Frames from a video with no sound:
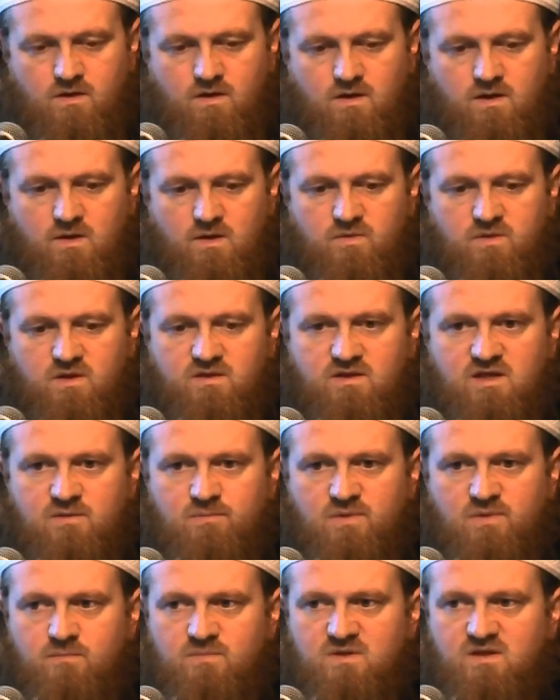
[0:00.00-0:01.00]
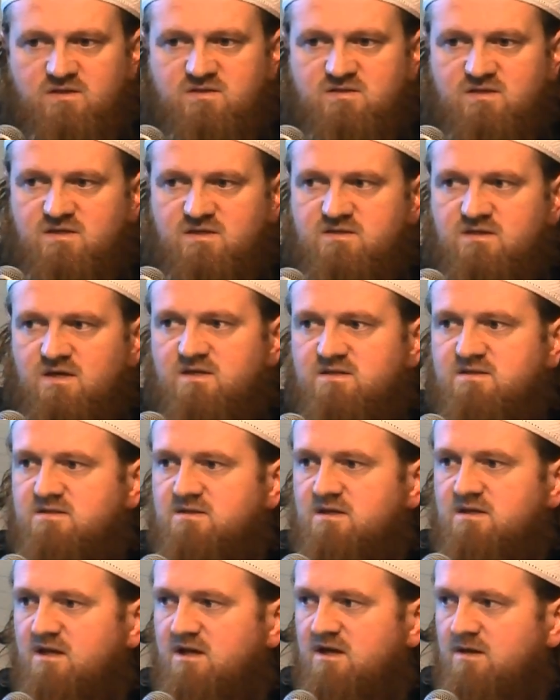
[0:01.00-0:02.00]
And then the imam then says
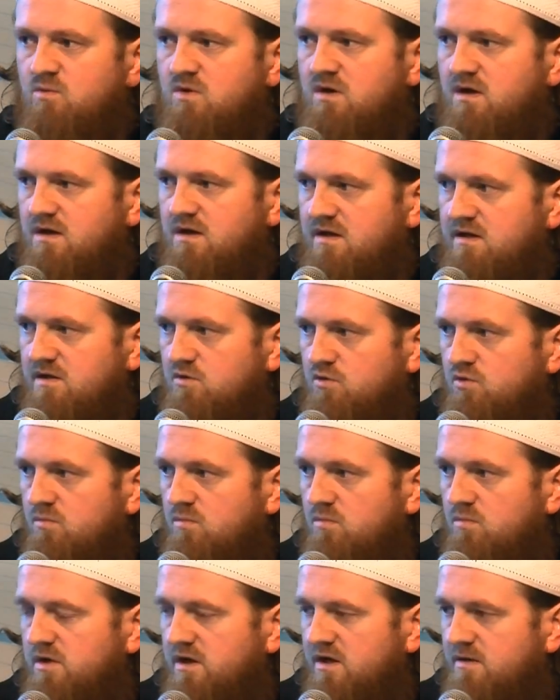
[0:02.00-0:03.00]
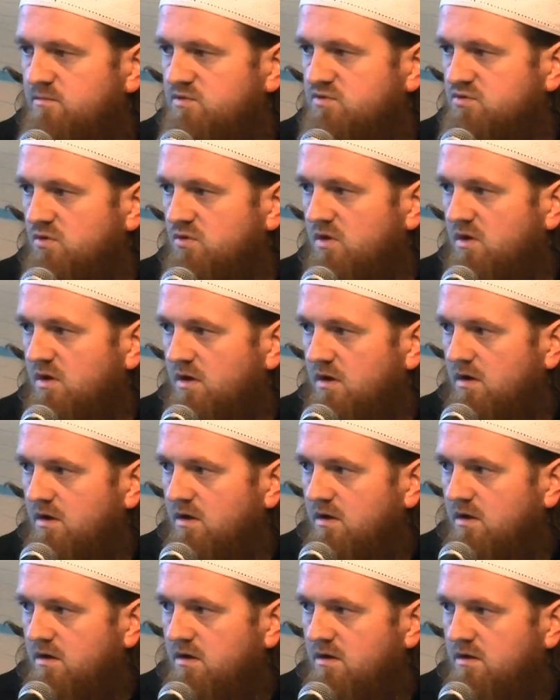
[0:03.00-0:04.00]
Assalamu alaykum wa rahmatullah.
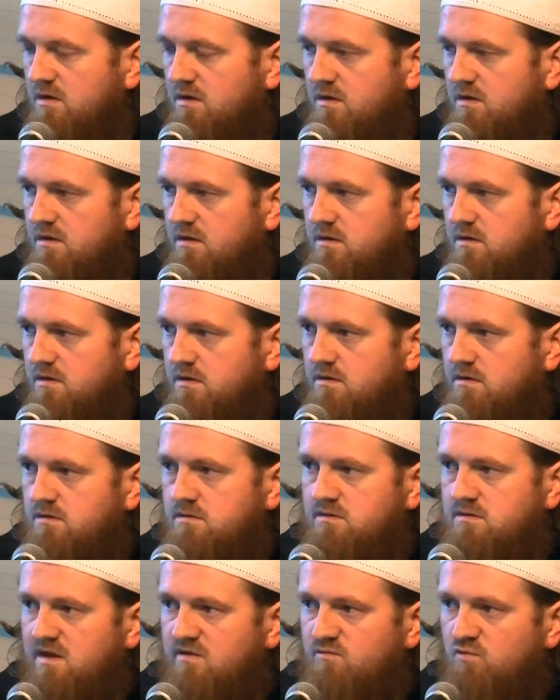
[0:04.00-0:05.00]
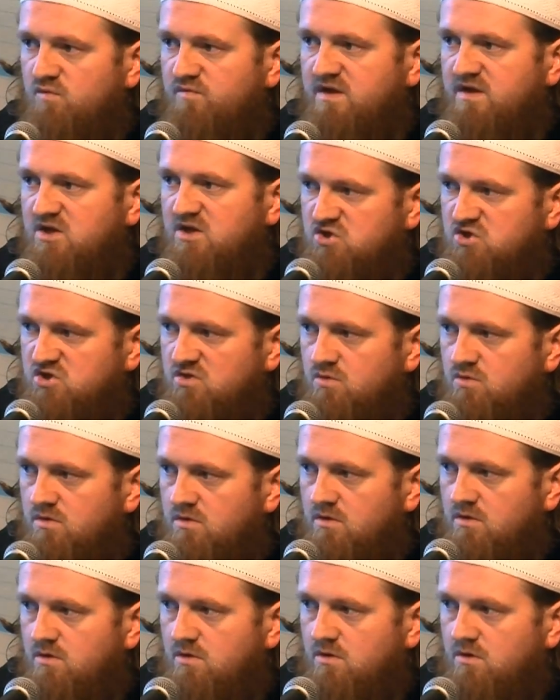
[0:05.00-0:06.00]
They've all finished.
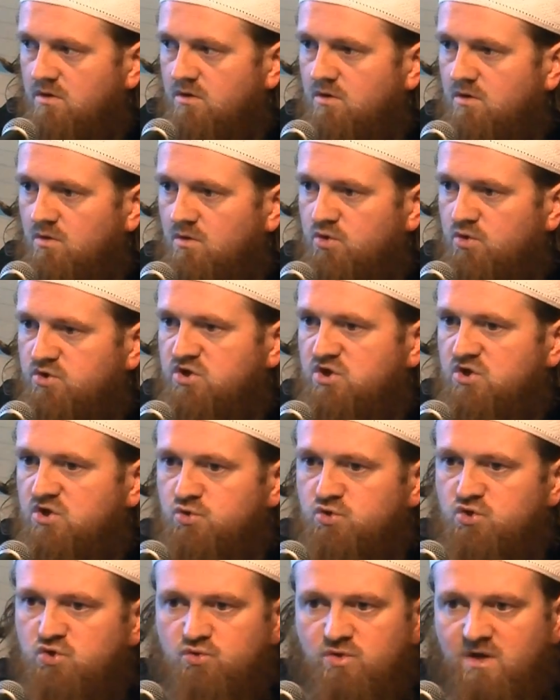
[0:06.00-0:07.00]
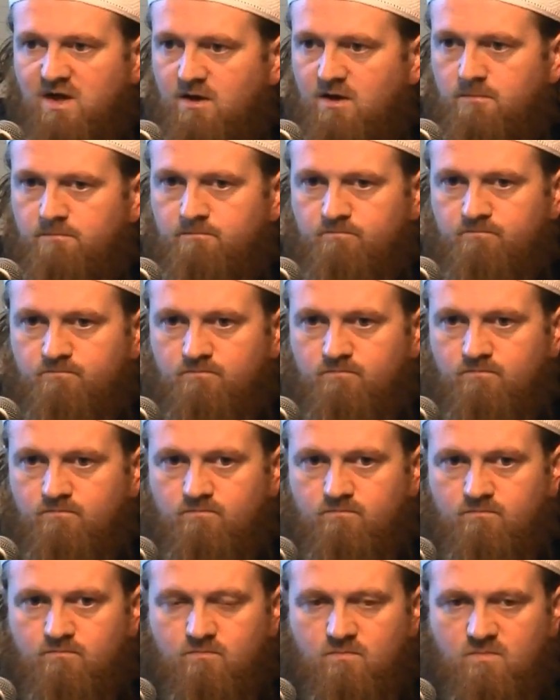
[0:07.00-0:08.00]
What do you do now?
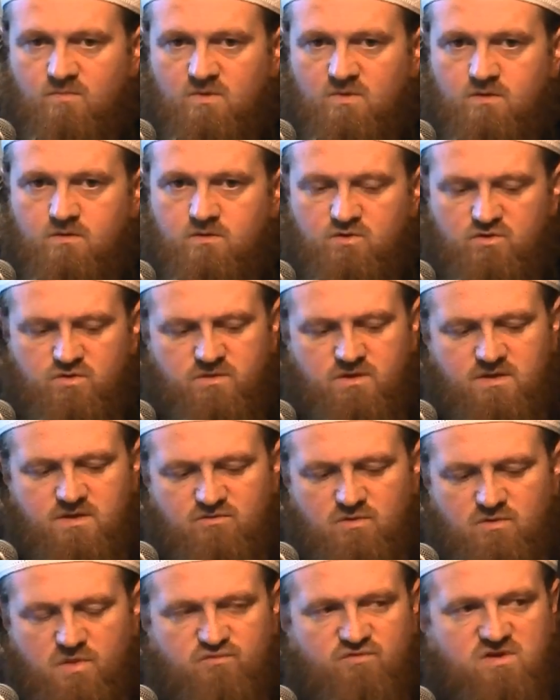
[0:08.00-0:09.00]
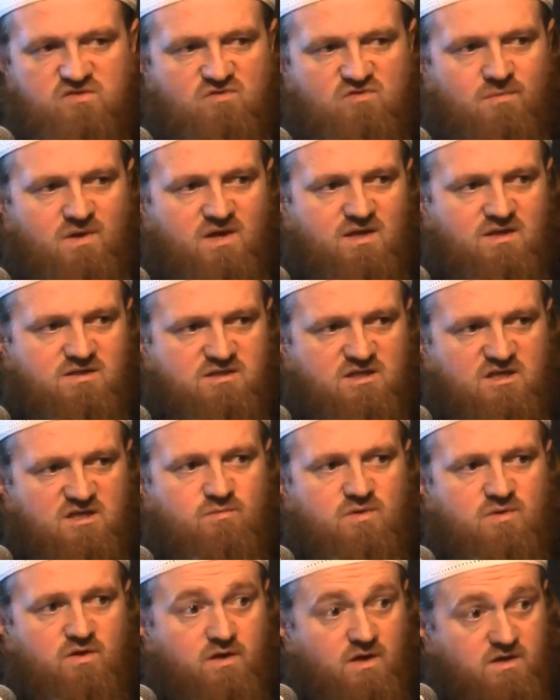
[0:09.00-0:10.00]
You know that there are three remaining
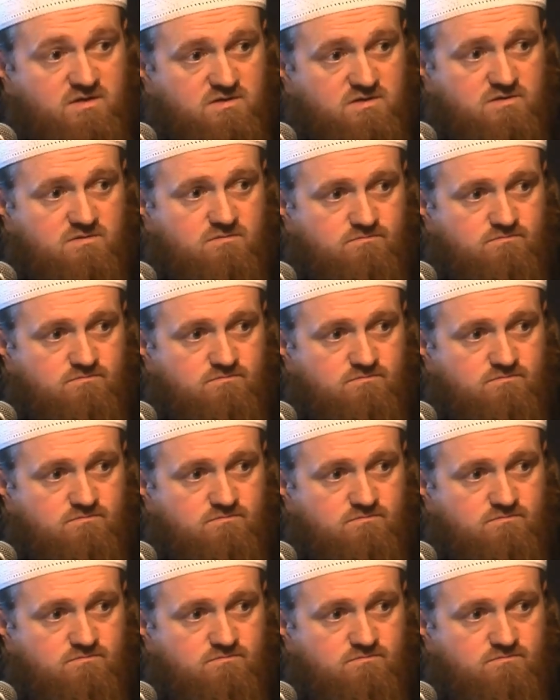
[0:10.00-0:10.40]
takbirat.